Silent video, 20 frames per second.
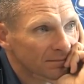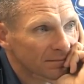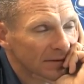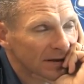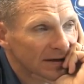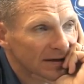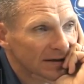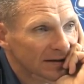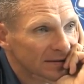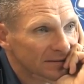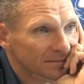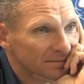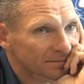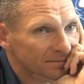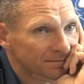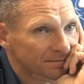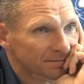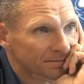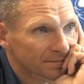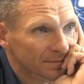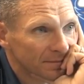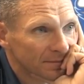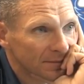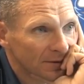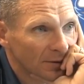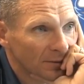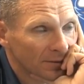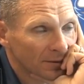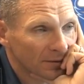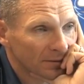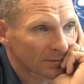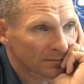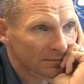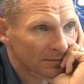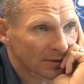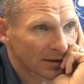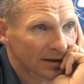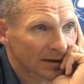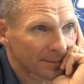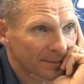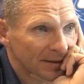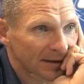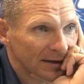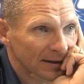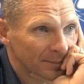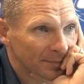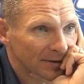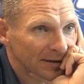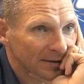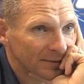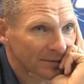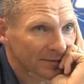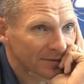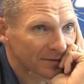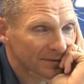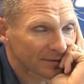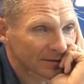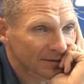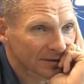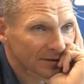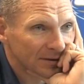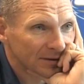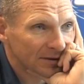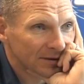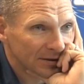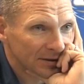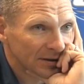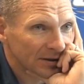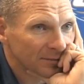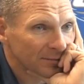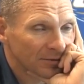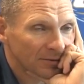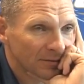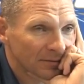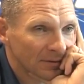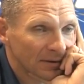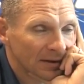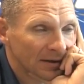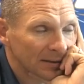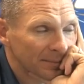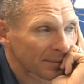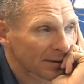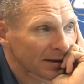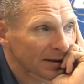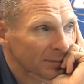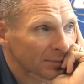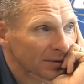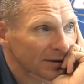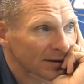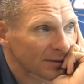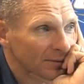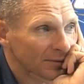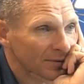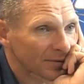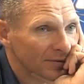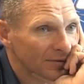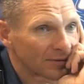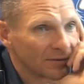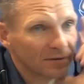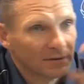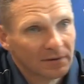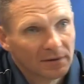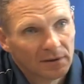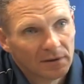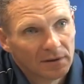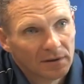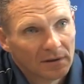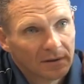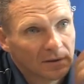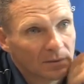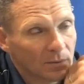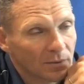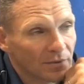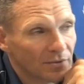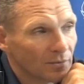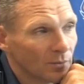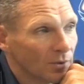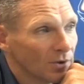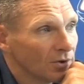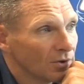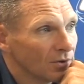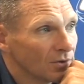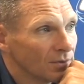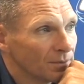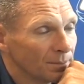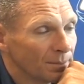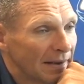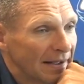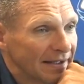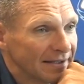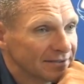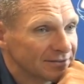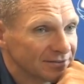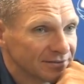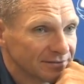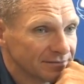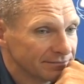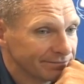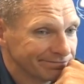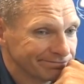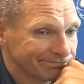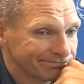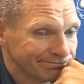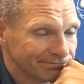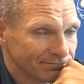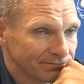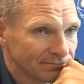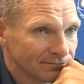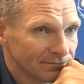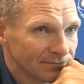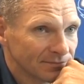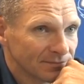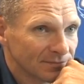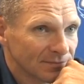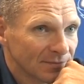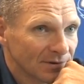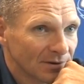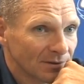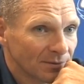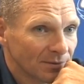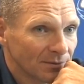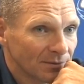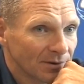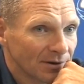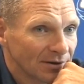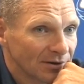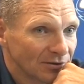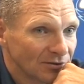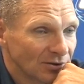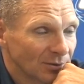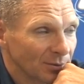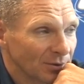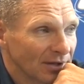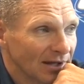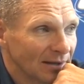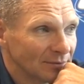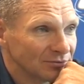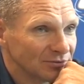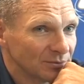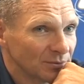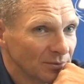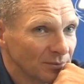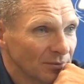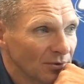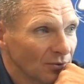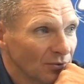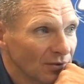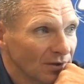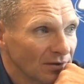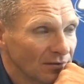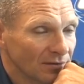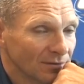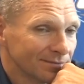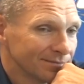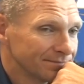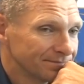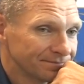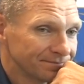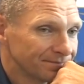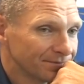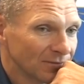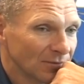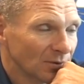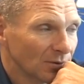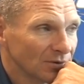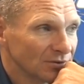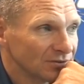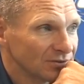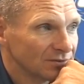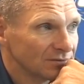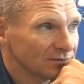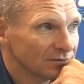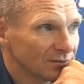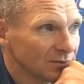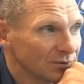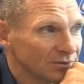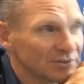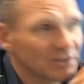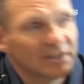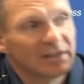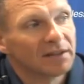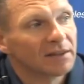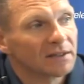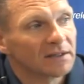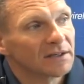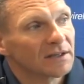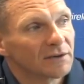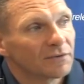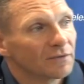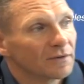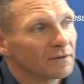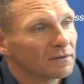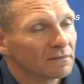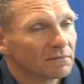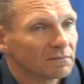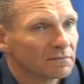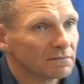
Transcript: Um, you know, we were running the belly play with him, and we were running the belly play with with Will Banks, and, and we were running the triple option with both of them. There wasn't there wasn't anything different.